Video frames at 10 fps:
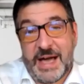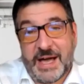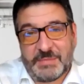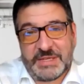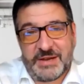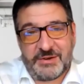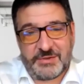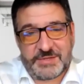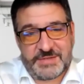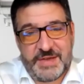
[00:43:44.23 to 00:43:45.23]
I mean, there are
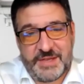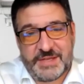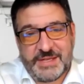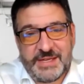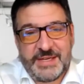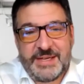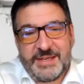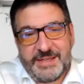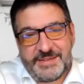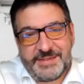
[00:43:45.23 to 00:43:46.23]
lots of other
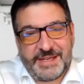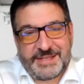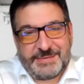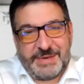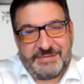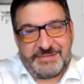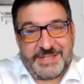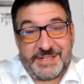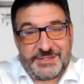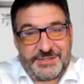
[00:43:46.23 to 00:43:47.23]
things that we haven't
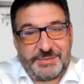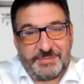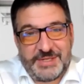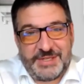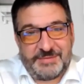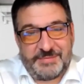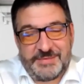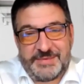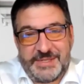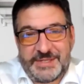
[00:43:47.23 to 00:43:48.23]
touched on, but you
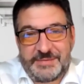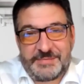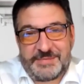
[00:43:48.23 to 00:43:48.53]
know,